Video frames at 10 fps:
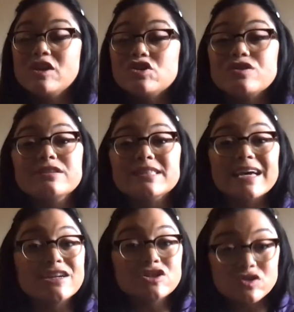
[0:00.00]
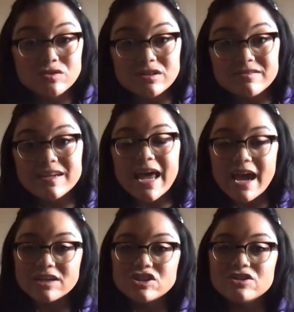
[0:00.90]
So the second tool of an
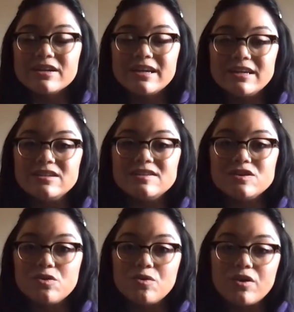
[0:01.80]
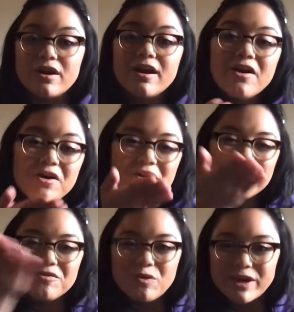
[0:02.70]
actor is your
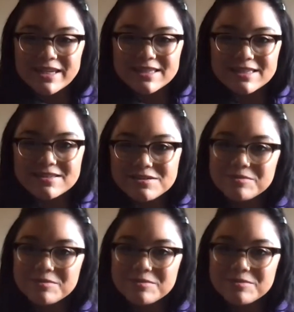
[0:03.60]
voice.